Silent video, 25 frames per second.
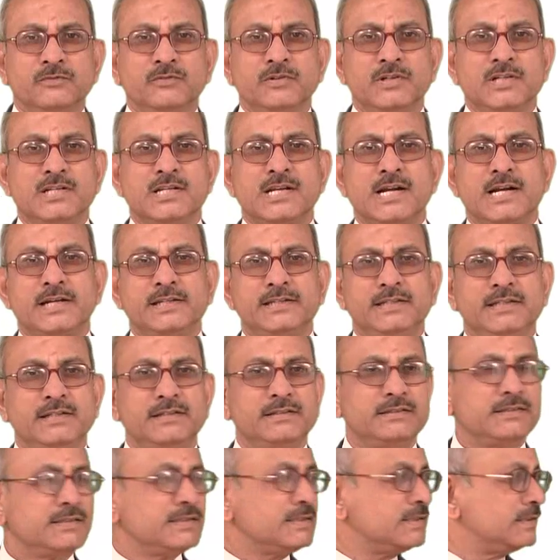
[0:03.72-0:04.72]
We'll start the
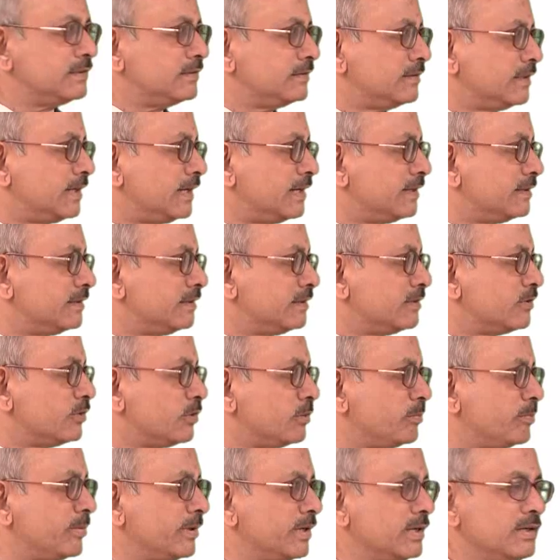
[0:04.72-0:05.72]
discussion on another
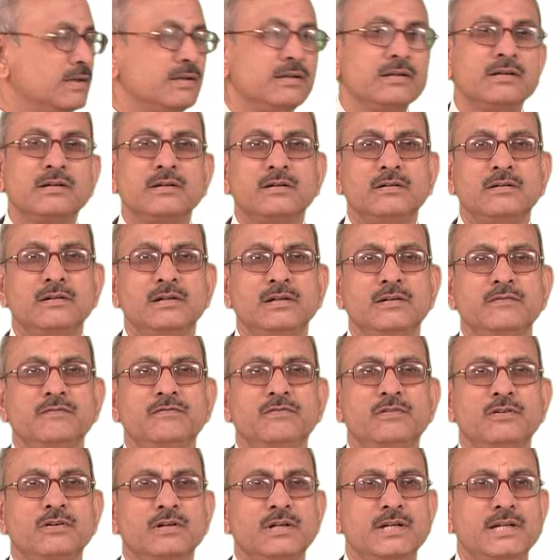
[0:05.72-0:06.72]
topic called
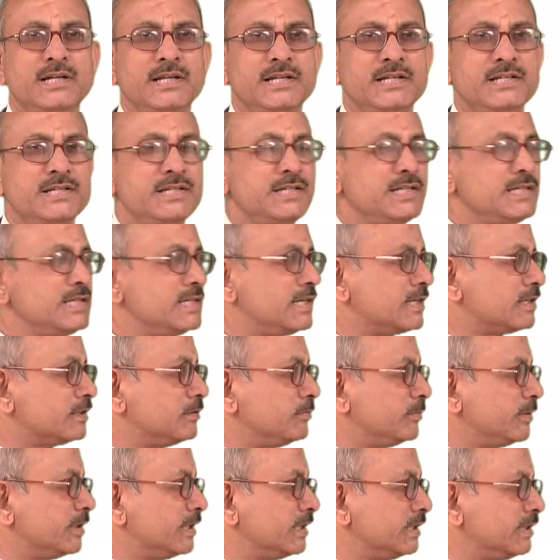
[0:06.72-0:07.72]
foreign exchange
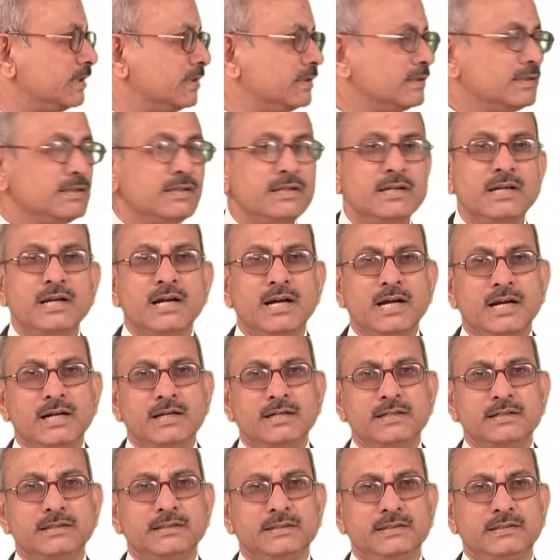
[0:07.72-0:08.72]
arithmetic.
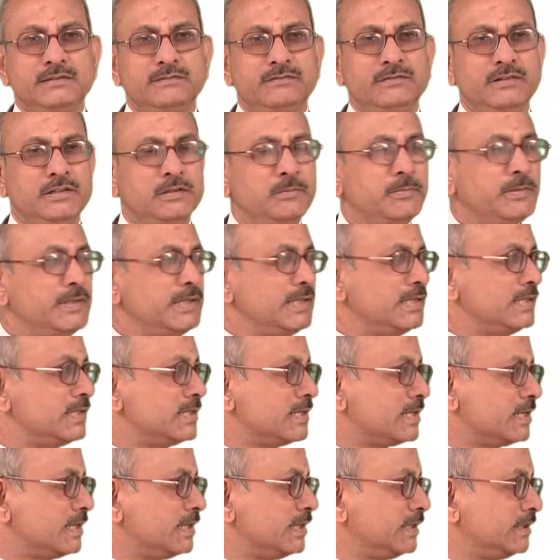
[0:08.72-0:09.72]
Under this, we'll be
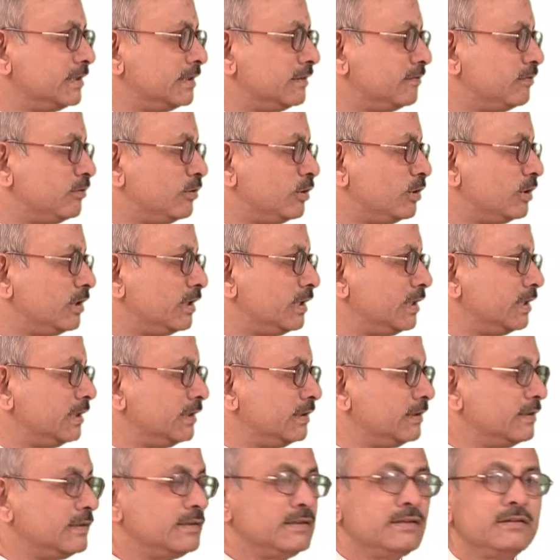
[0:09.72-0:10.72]
studying the following.
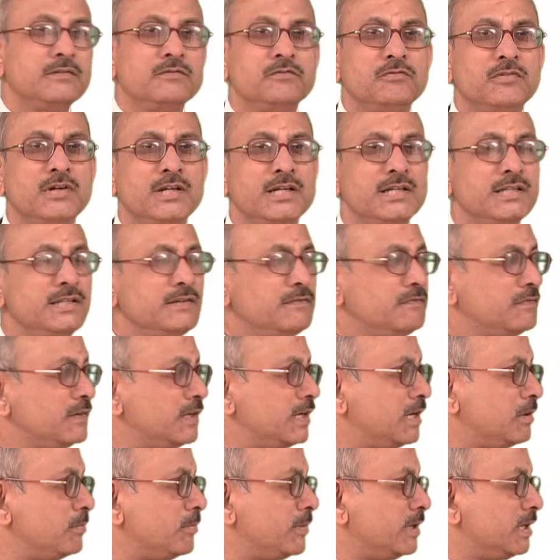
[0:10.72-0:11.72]
One is the
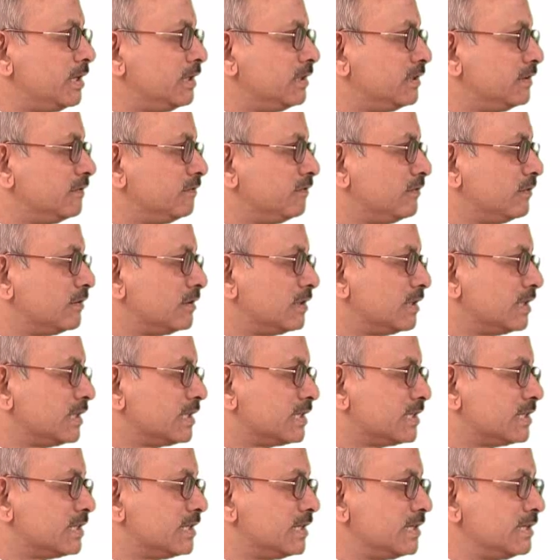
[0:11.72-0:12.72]
fundamentals of foreign
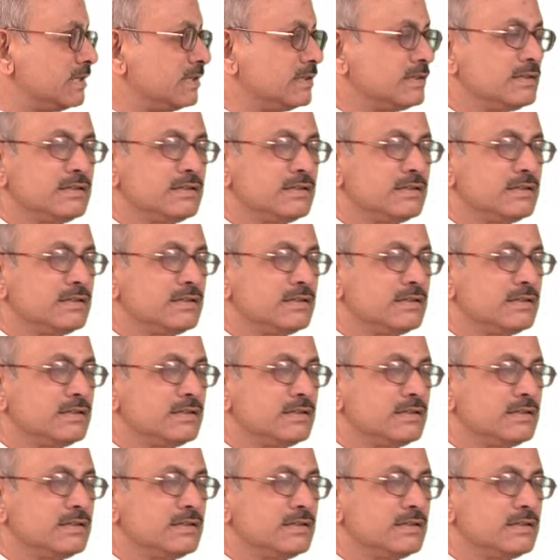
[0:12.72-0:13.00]
exchange,